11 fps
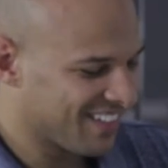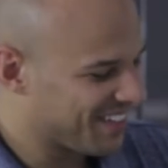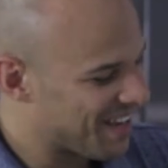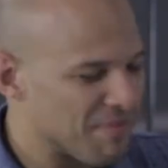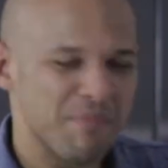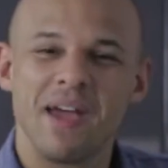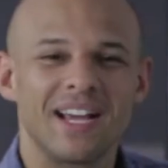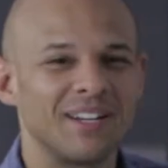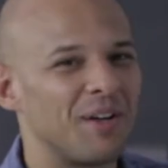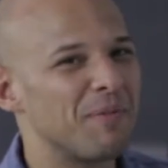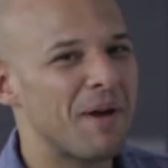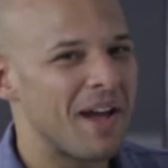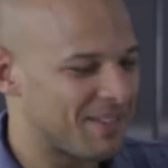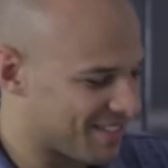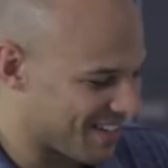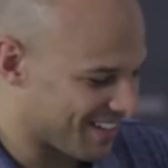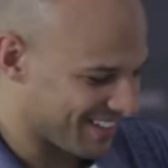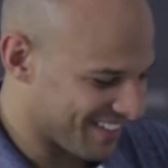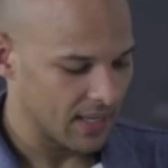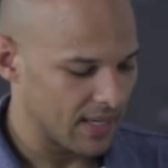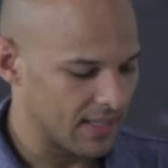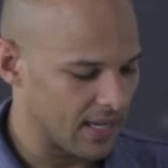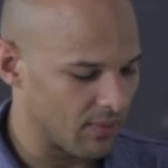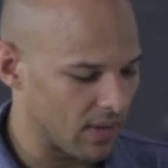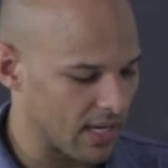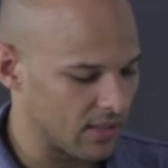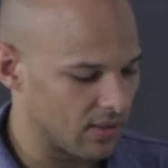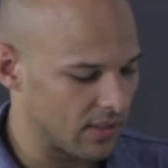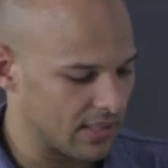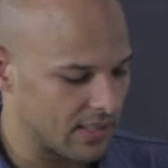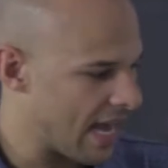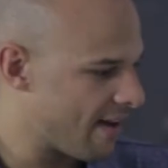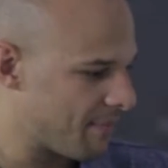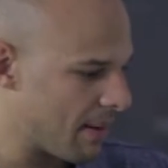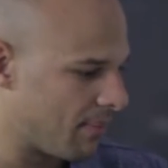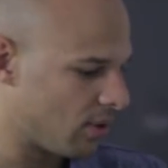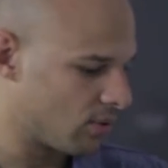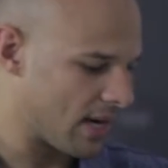be packing all the pounds on. And then what I do is I have my bowl